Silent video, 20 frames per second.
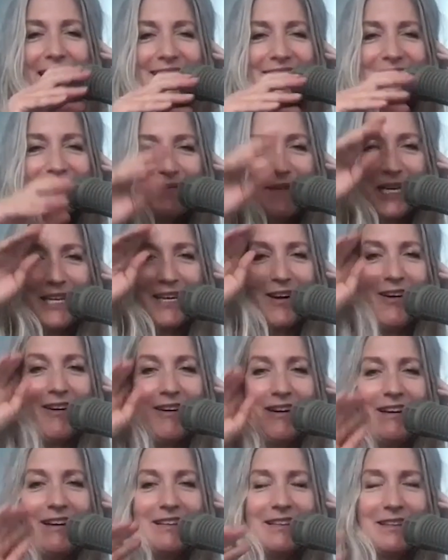ask me
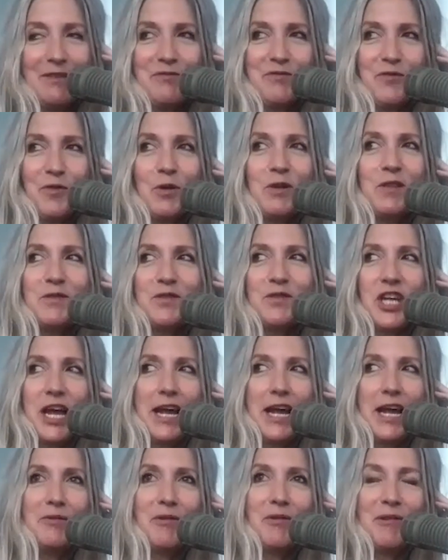on the 4th of
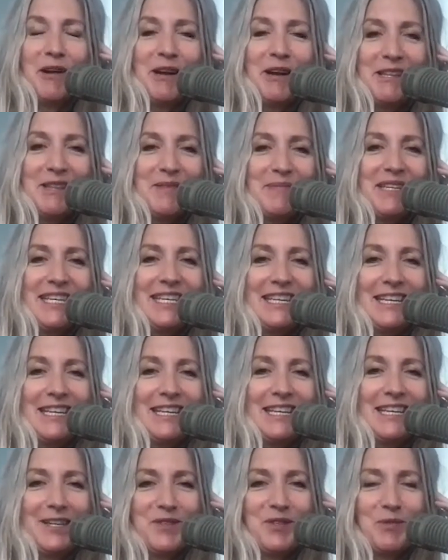January, the
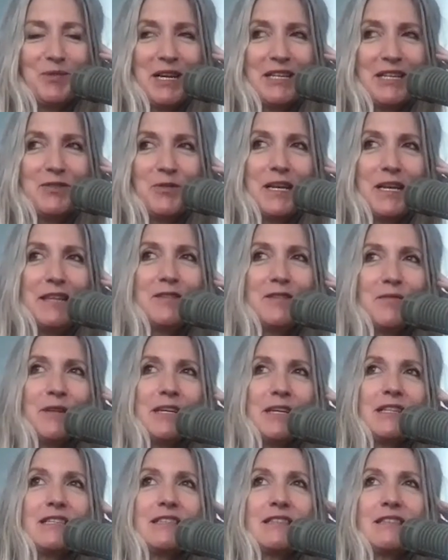beginning of
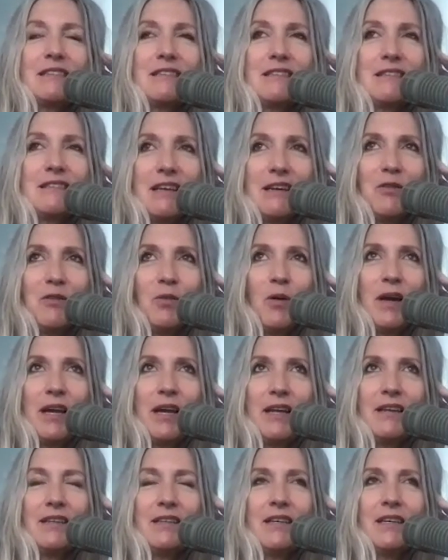2023. This is like
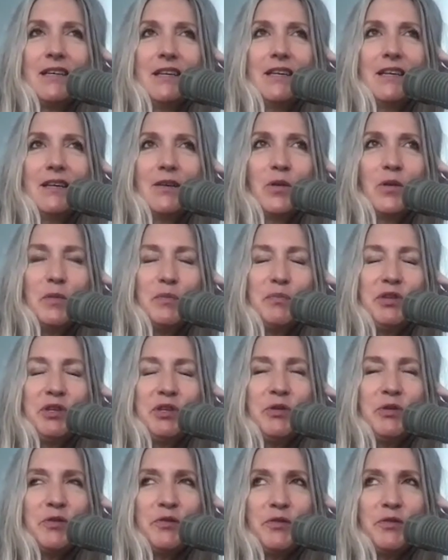what a
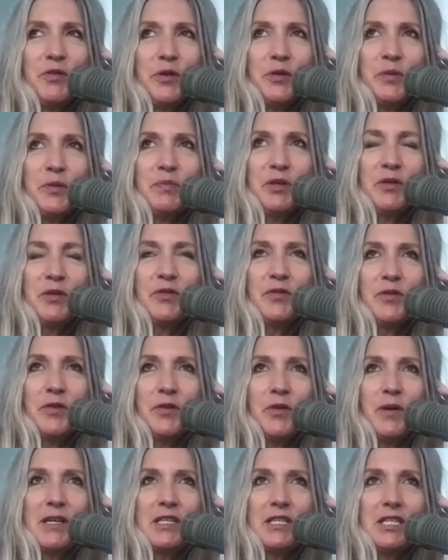beautiful, beautiful
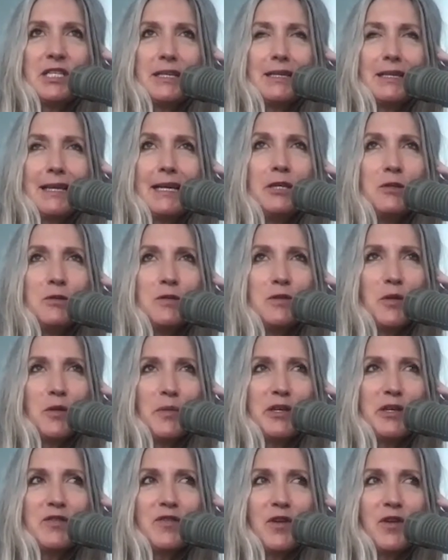question. Thank you so
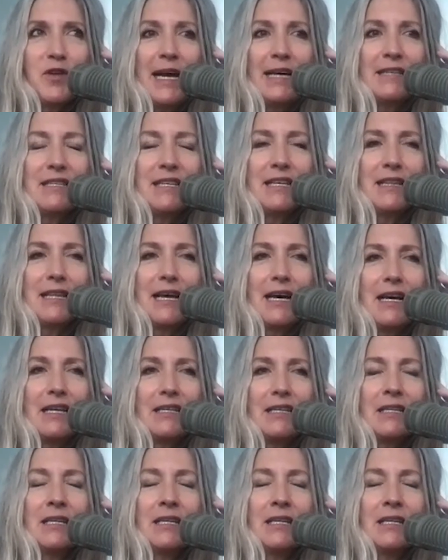much for asking that.